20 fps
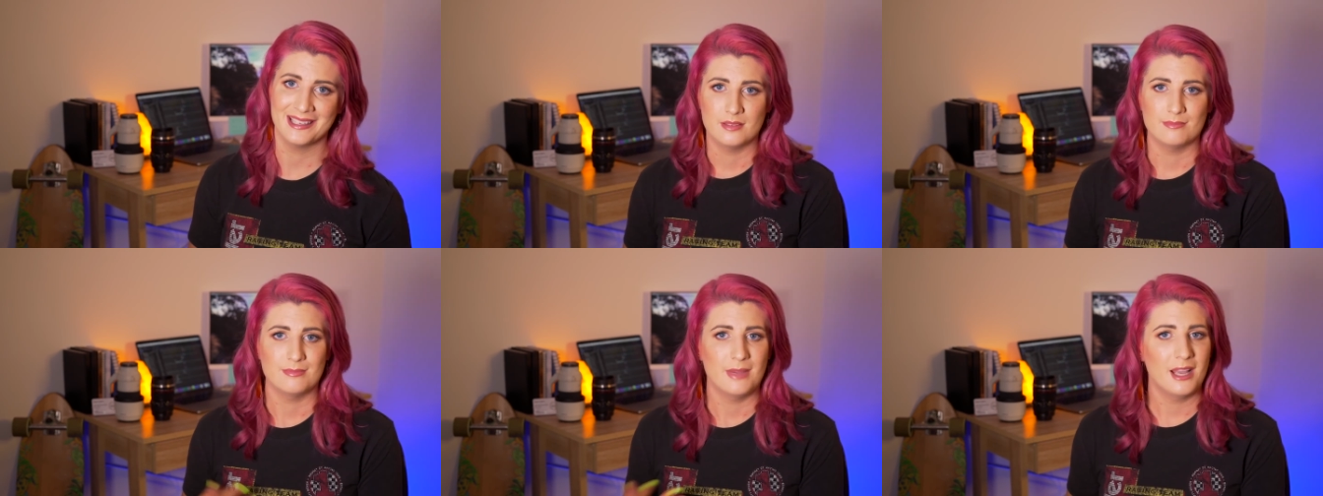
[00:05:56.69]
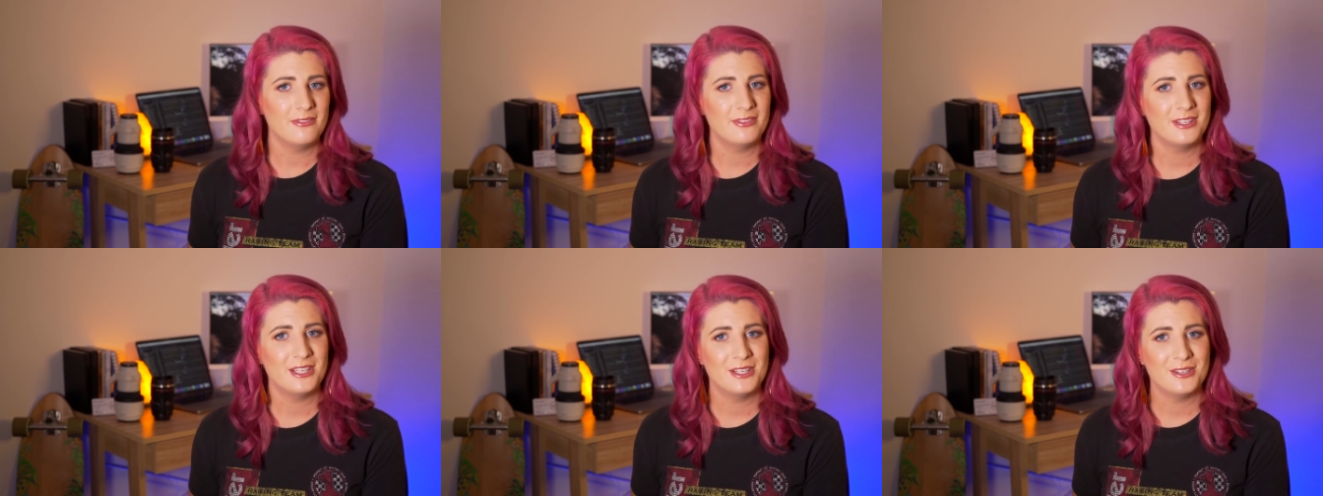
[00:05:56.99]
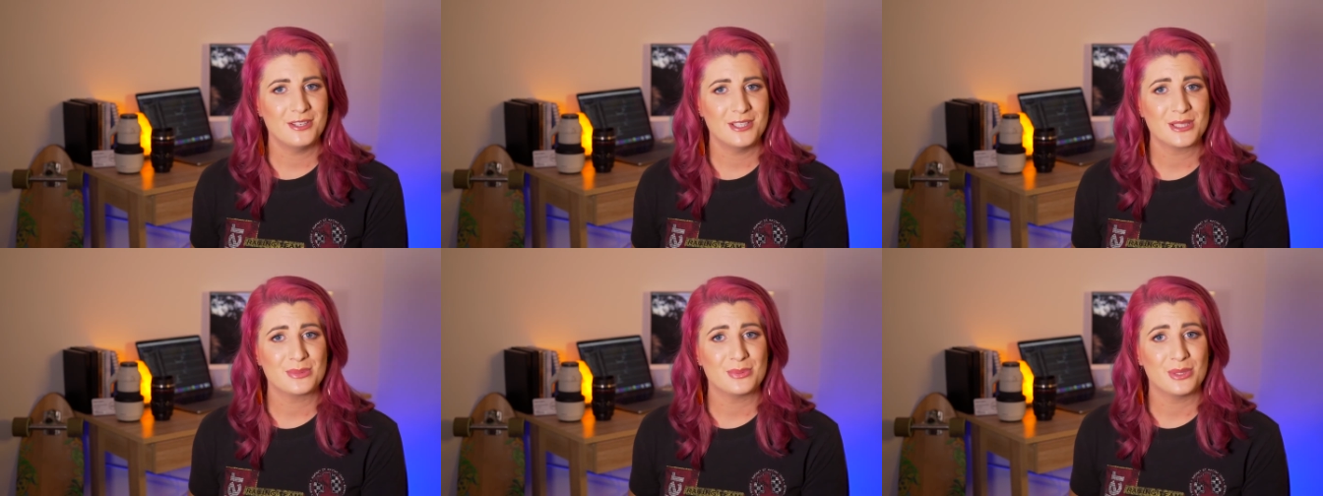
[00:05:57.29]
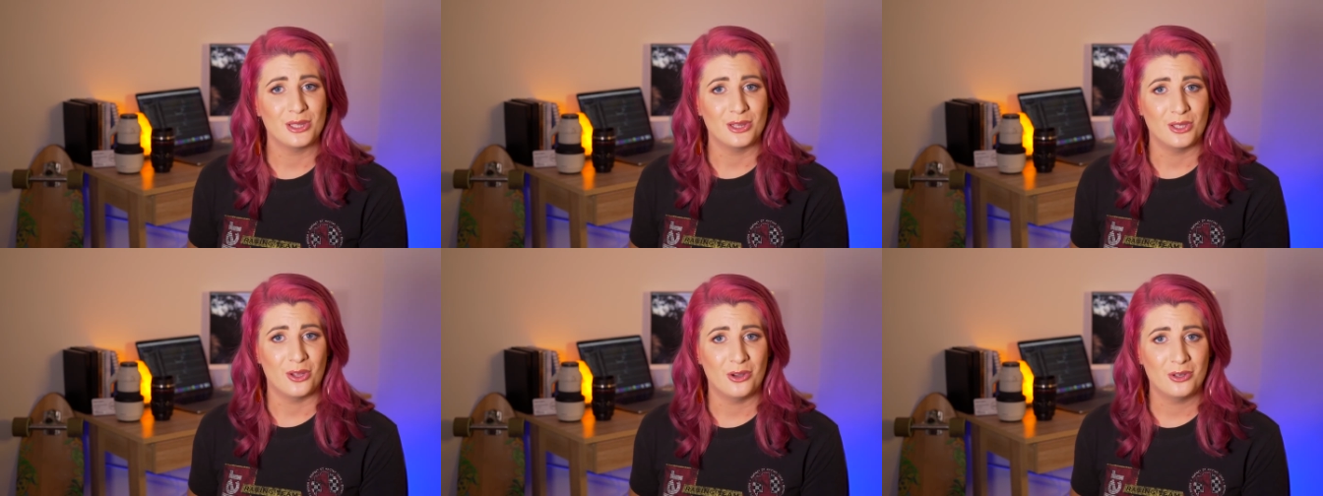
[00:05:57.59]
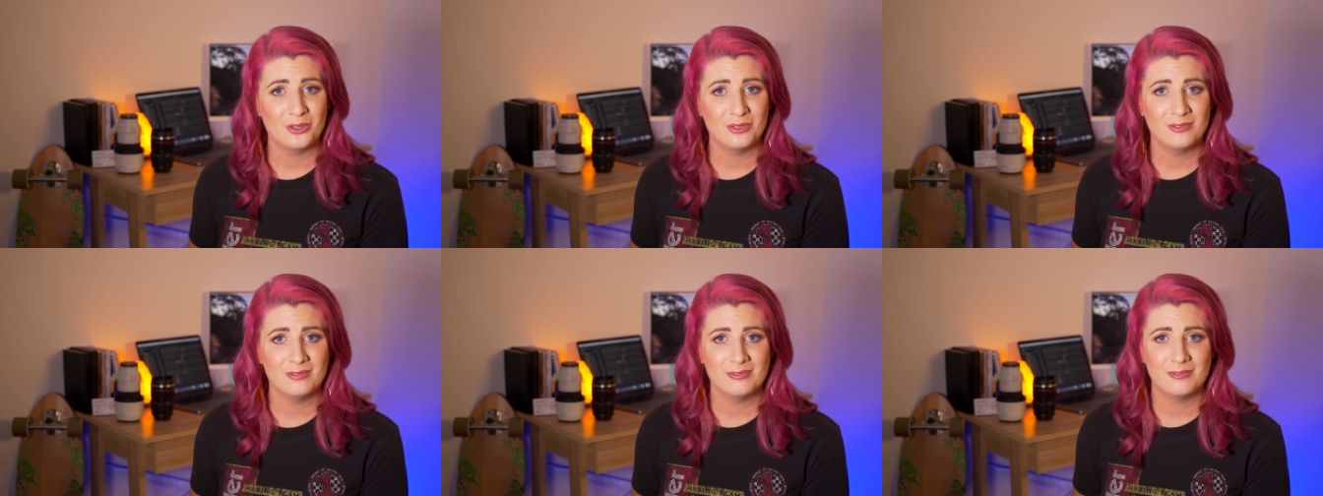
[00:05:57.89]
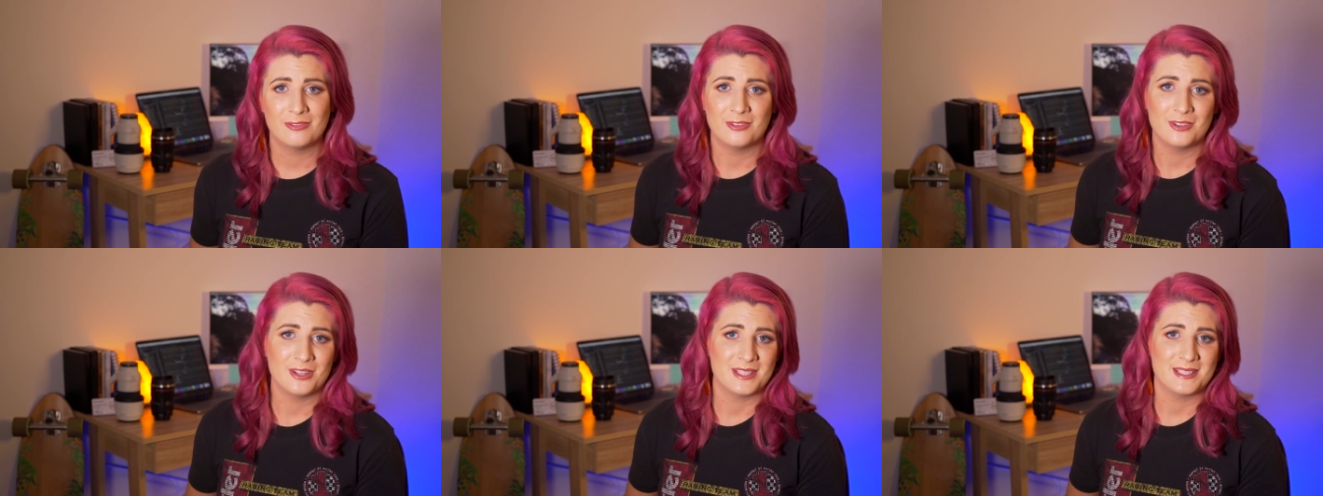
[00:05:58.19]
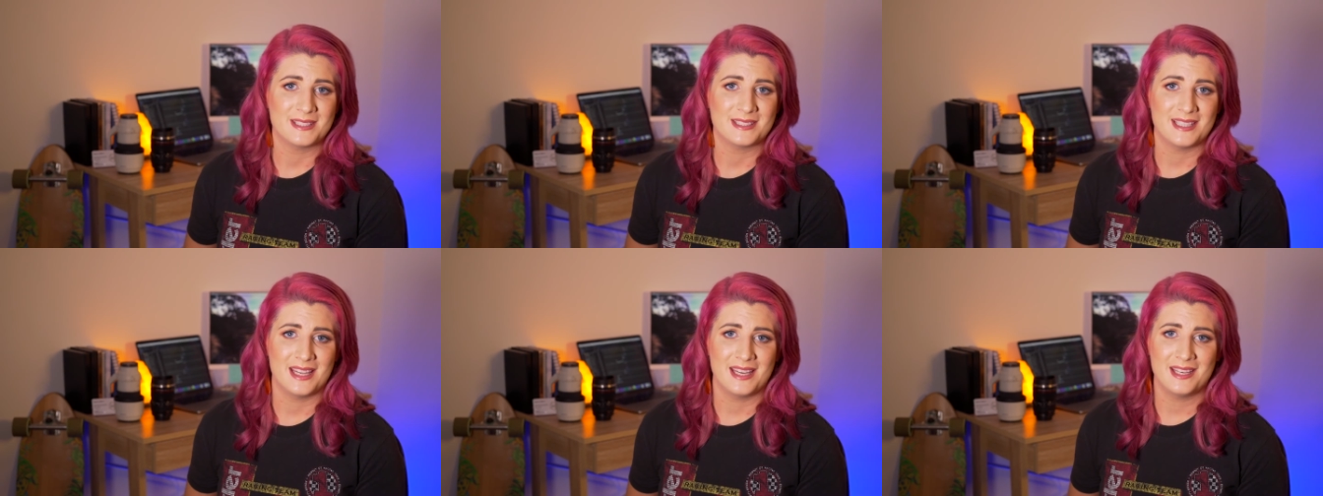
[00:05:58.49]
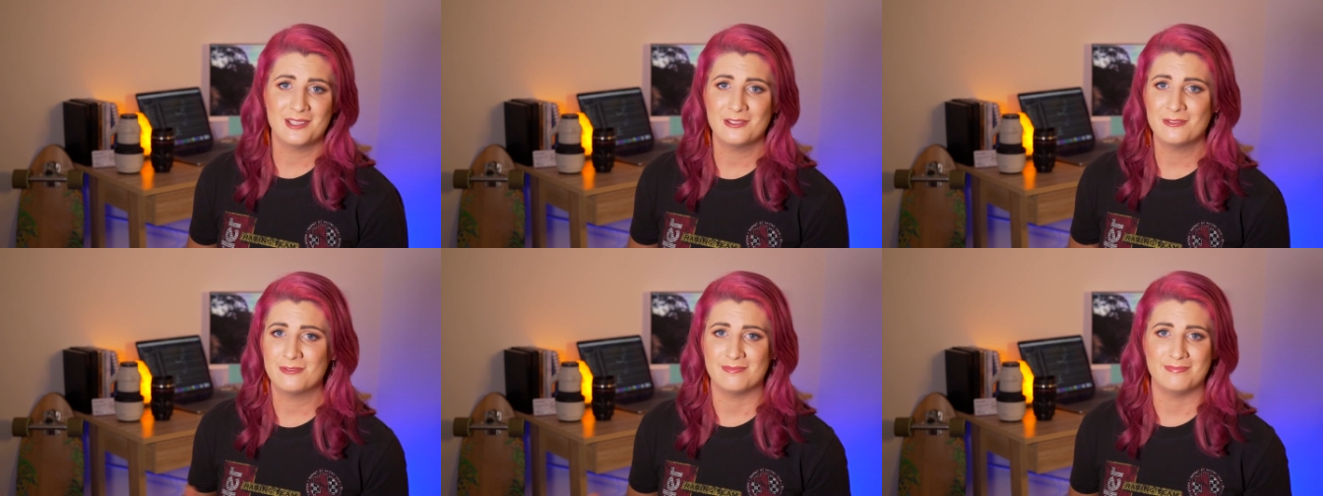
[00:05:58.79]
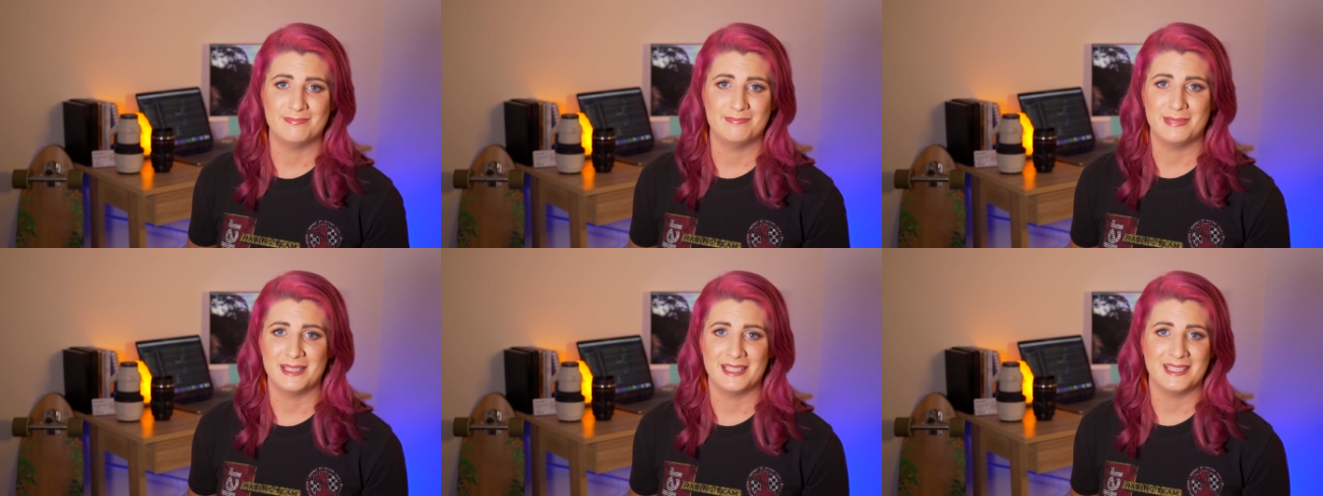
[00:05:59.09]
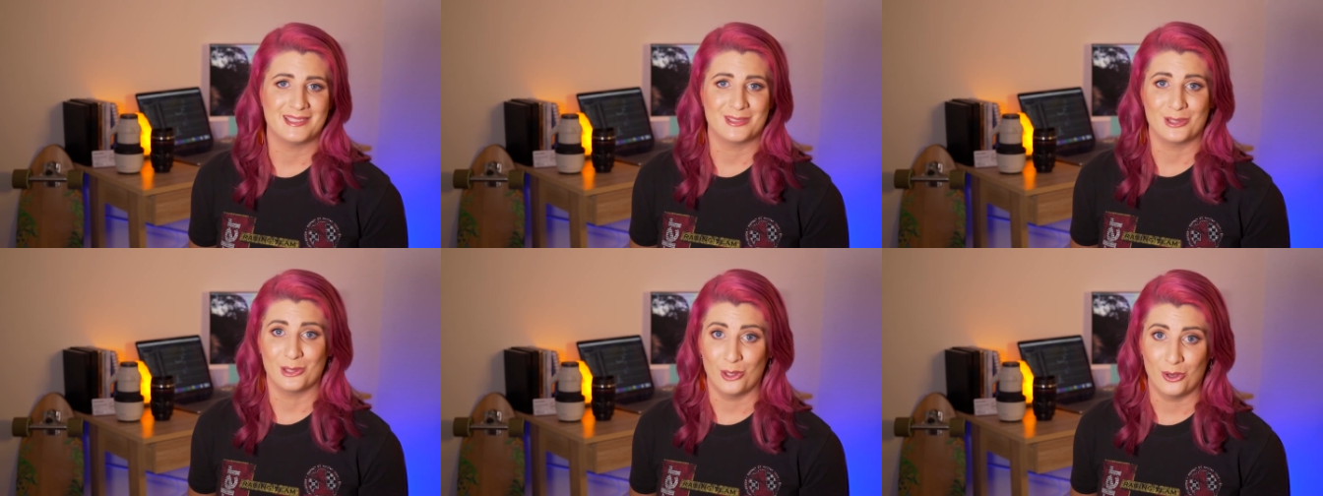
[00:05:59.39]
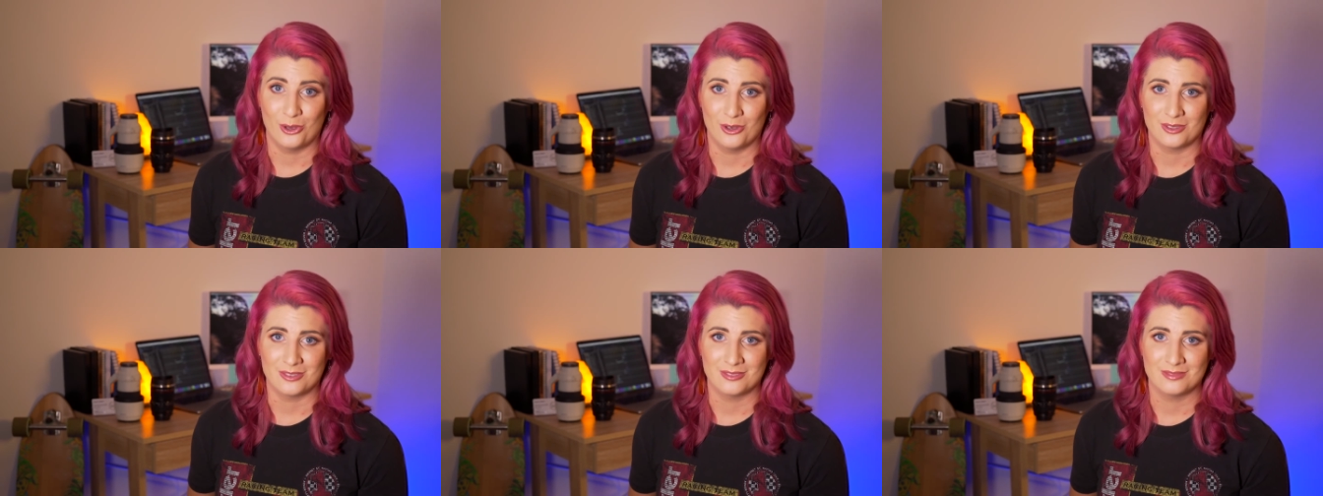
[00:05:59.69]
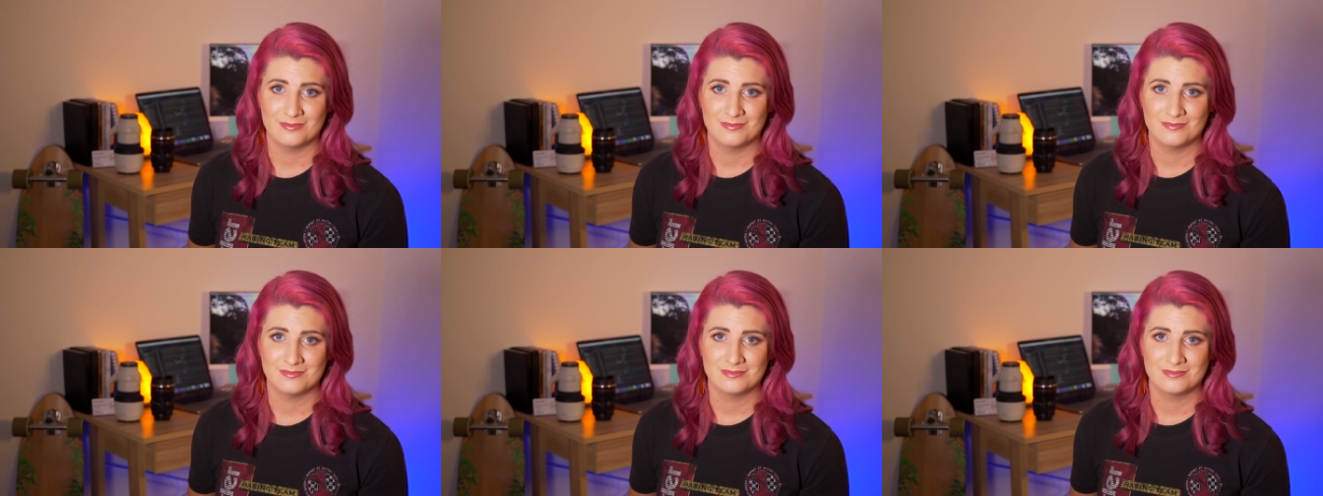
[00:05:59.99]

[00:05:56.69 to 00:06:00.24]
My videos were long for the sake of being long.